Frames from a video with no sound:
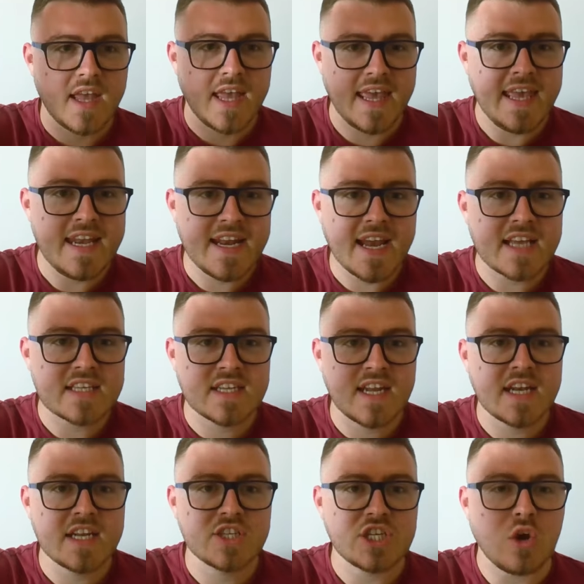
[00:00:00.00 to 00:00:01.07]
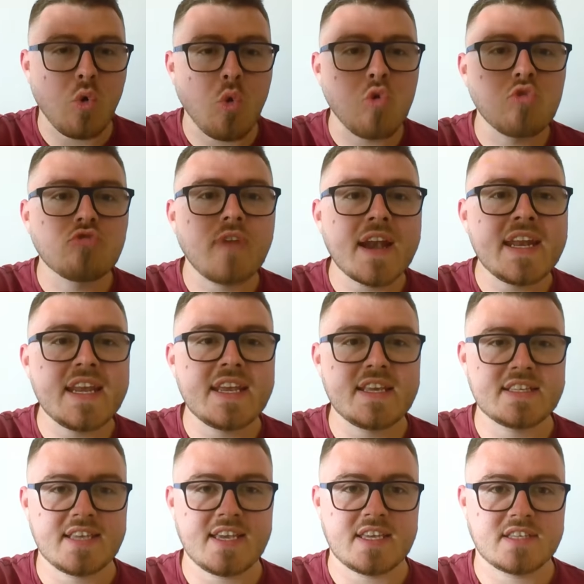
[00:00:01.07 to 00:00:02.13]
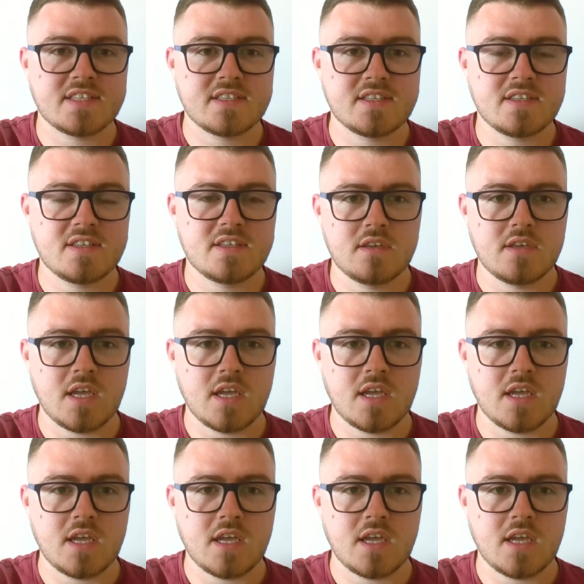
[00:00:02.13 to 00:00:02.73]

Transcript: healing as an energy already exists